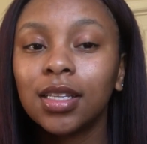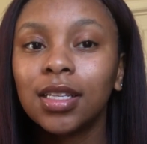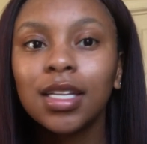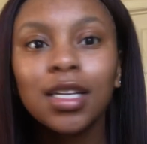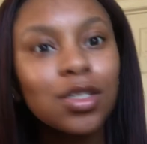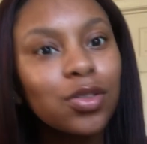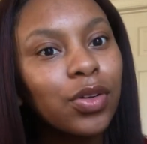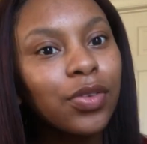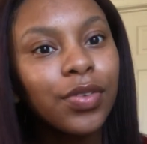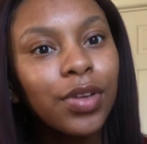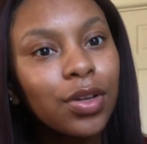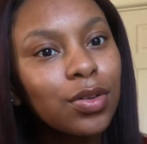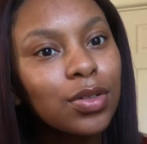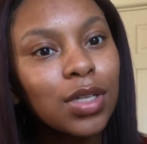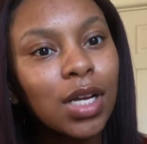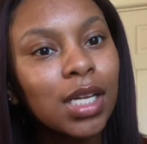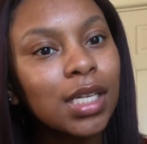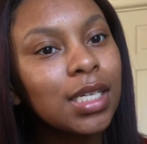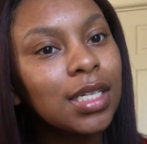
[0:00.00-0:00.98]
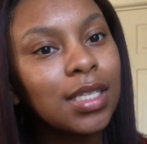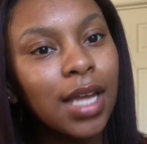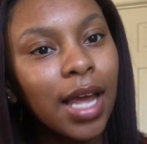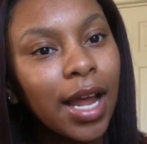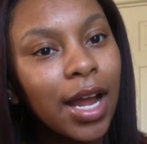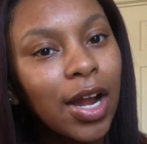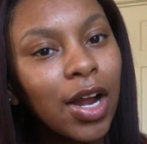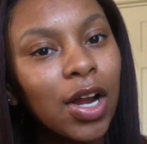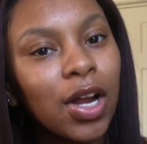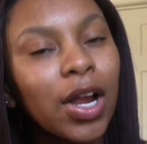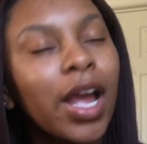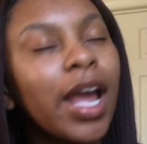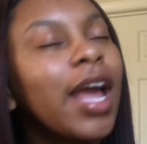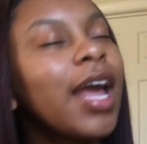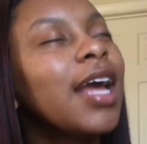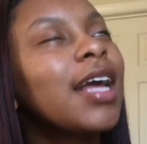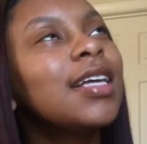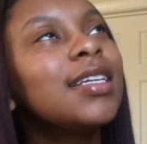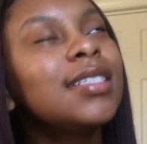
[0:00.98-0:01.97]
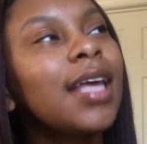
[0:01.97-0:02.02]
these reviews on this hair
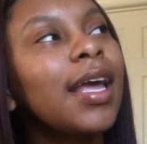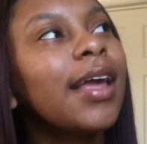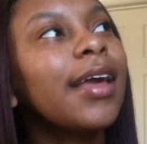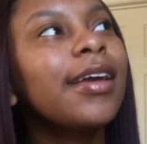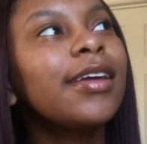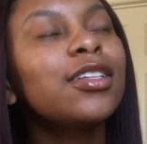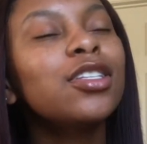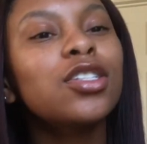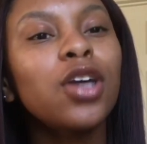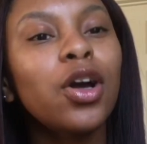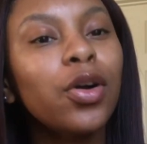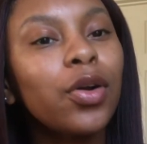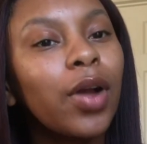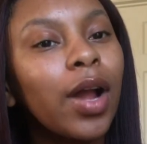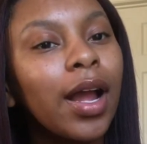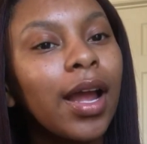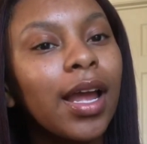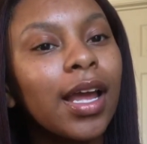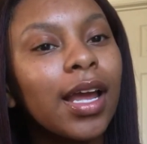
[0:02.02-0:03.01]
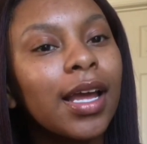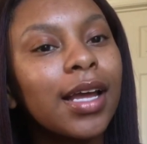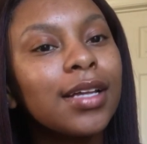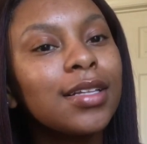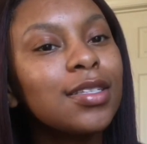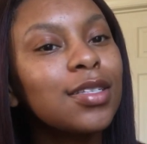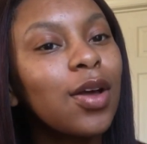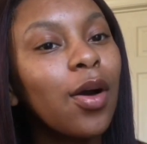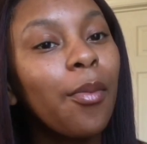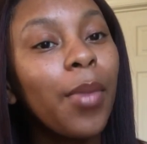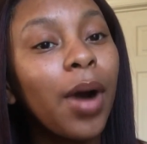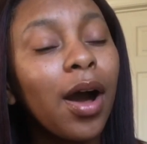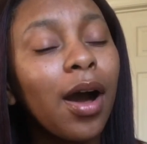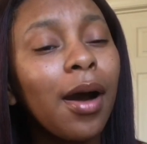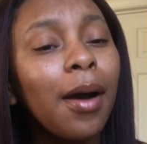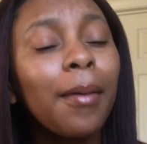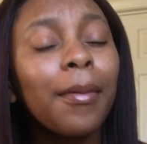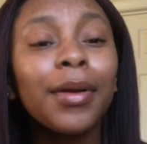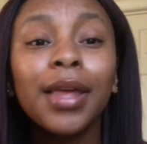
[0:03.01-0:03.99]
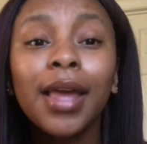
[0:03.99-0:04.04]
saying it's so great, it's so
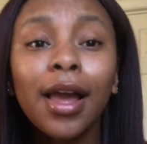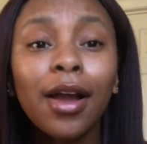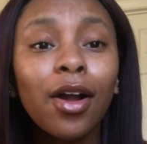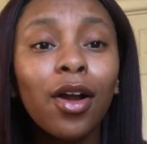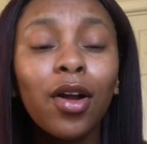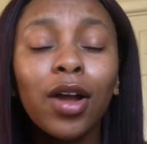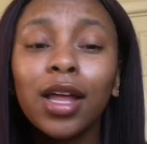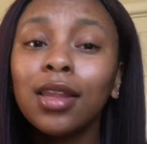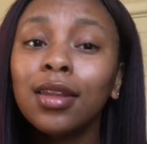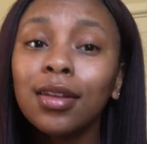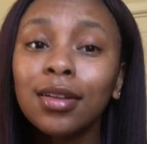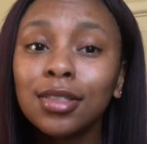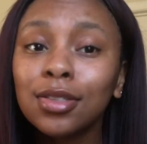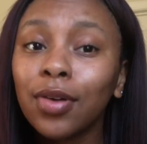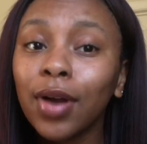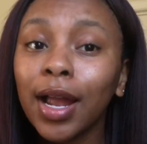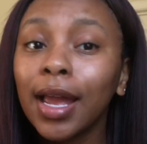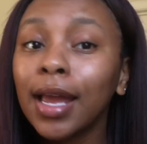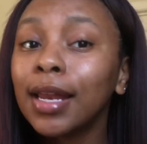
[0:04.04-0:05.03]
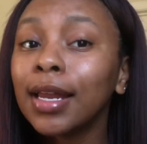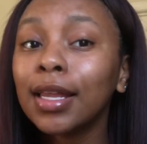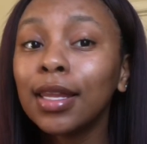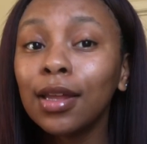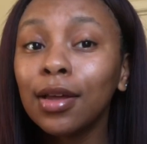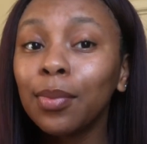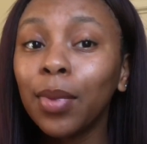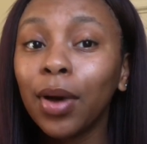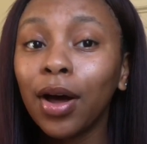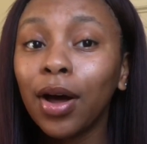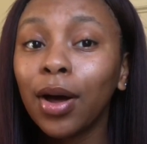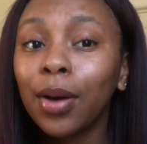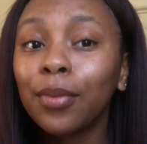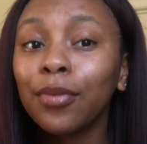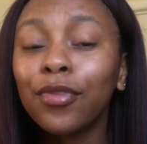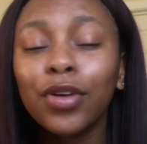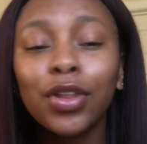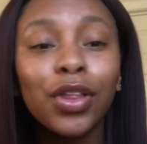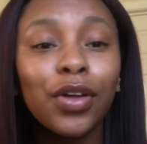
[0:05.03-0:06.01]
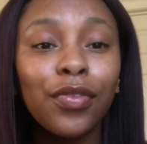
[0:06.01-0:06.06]
bomb. Yeah girl, it looks great and it looked bomb
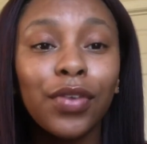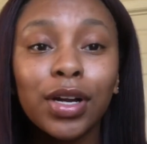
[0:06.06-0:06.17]
for the